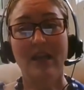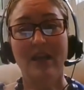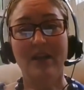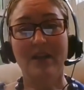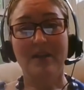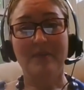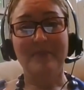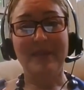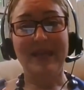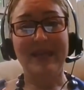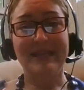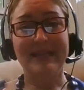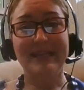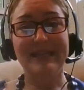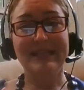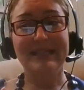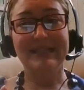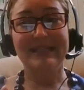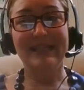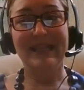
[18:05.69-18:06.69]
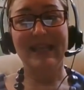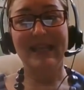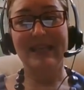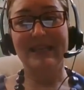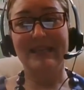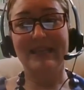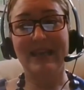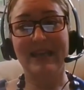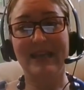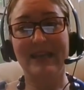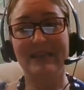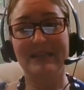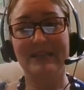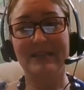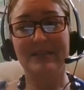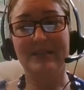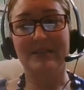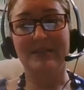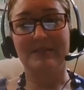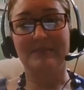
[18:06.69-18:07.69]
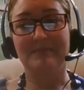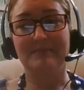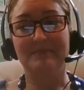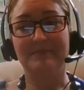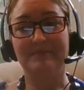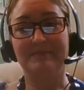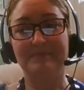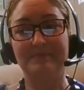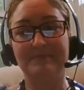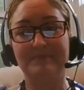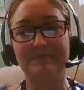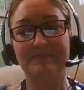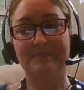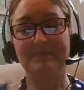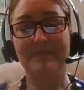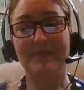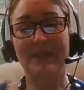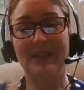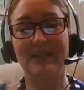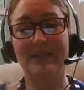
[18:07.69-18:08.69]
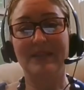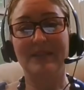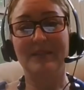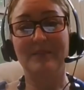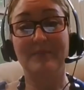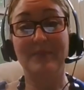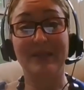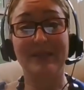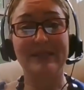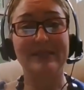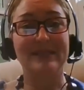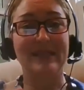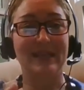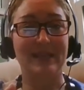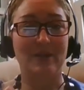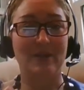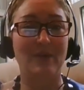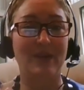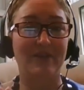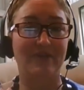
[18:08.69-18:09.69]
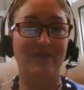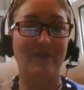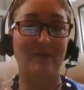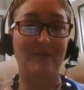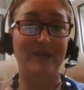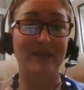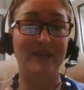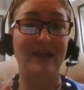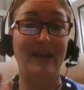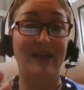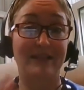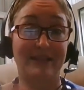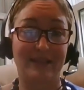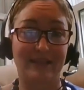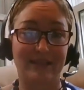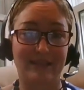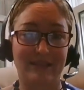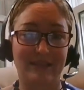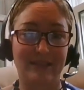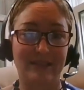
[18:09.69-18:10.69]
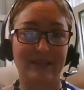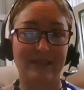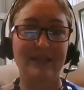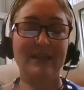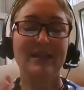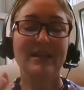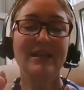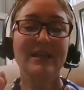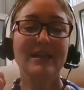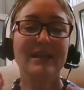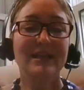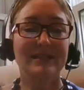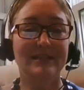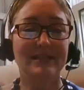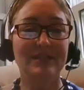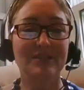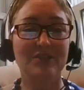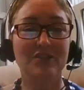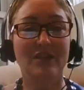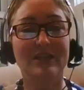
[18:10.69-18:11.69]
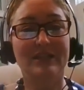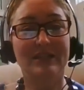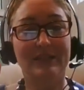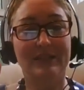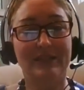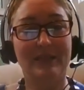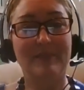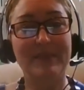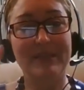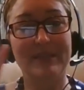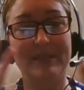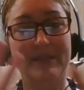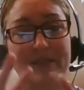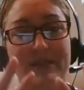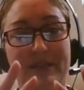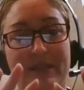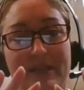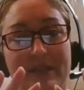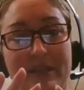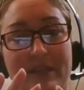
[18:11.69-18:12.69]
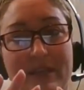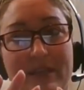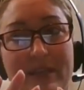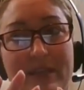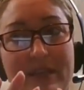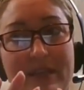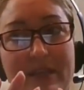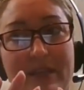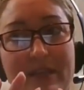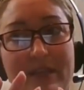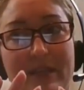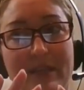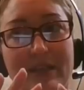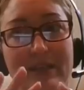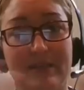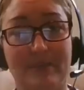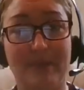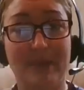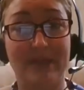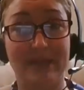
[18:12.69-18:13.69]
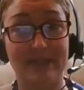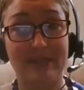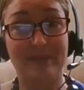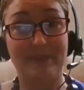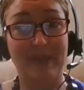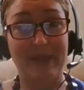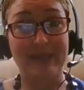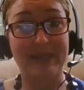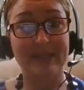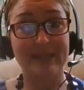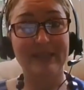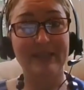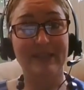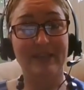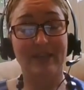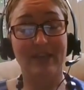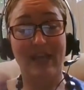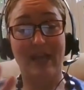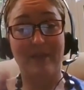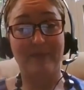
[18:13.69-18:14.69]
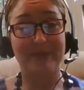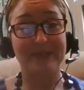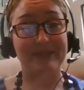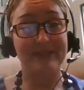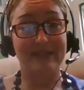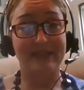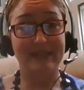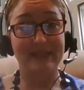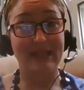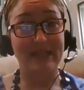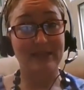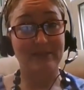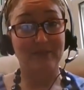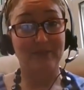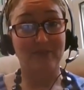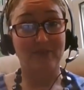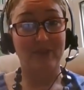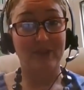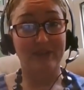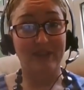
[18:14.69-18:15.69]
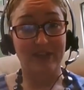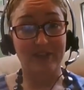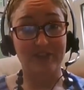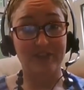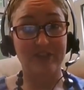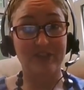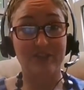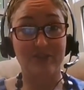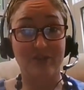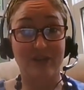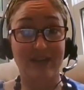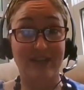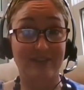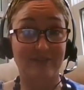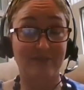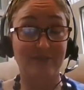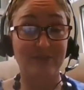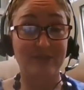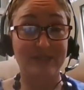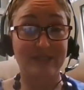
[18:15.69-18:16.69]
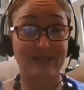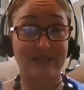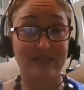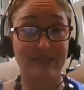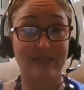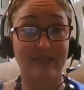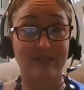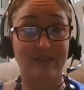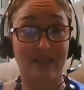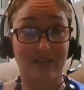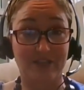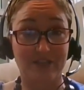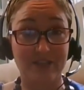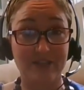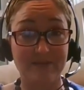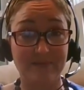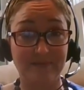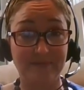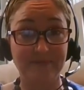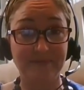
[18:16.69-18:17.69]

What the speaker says: And it said that the biggest takeaway from it, I think, is that it tried to limit independent spending that could happen 60 days before an election to try and influence the election.